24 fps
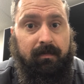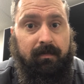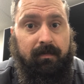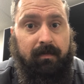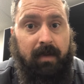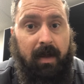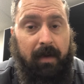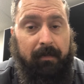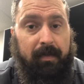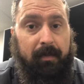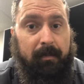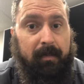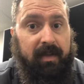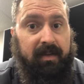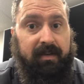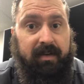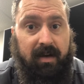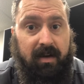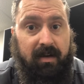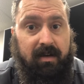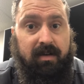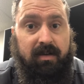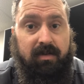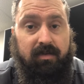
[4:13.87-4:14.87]
of the
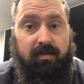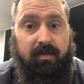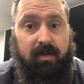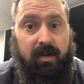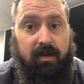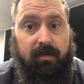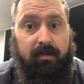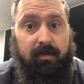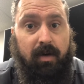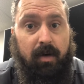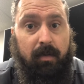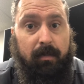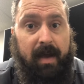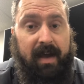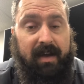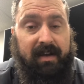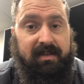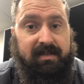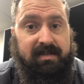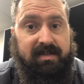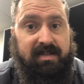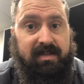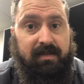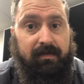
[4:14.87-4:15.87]
military and you go back
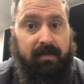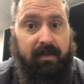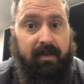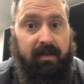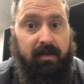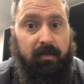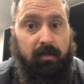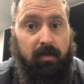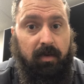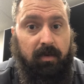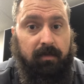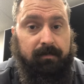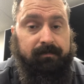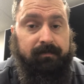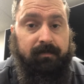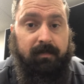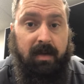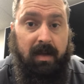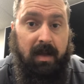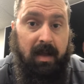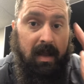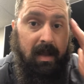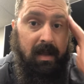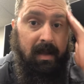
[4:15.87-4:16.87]
in the civilian world.
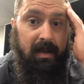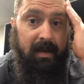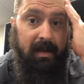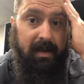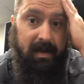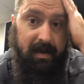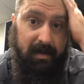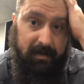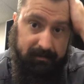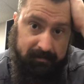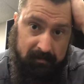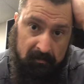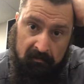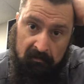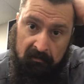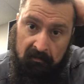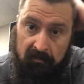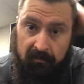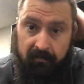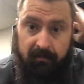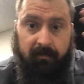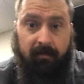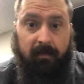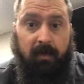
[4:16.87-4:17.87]
Now,
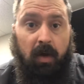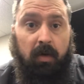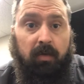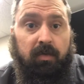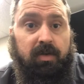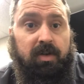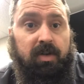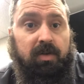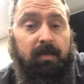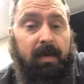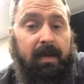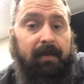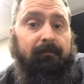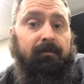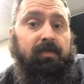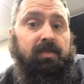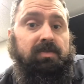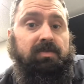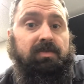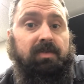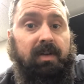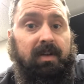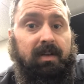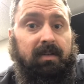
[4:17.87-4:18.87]
don't do
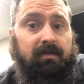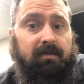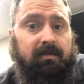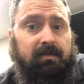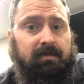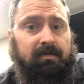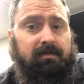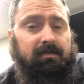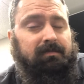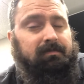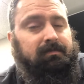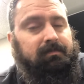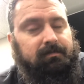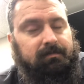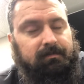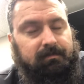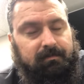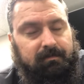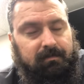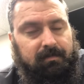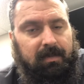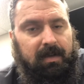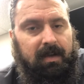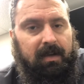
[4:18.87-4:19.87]
infantry.
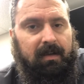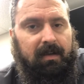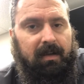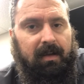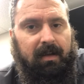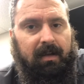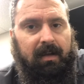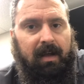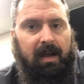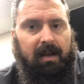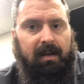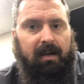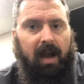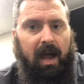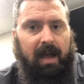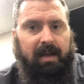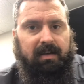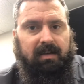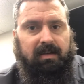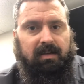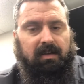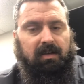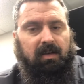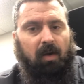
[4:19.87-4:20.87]

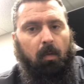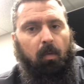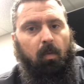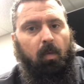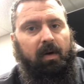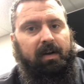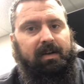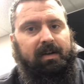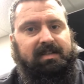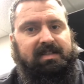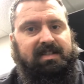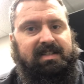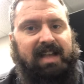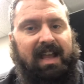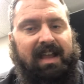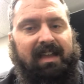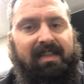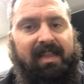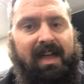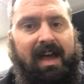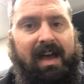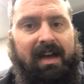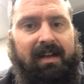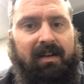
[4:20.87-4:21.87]
I don't want to say
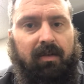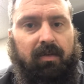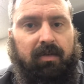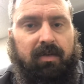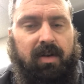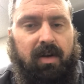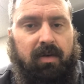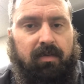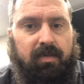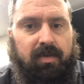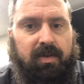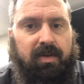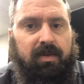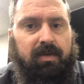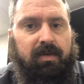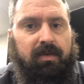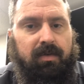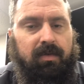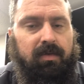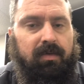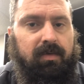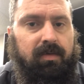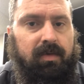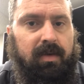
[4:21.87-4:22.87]
that, or don't
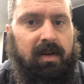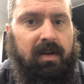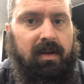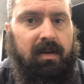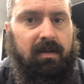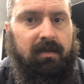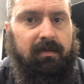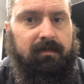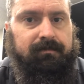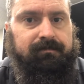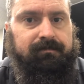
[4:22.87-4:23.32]
do, I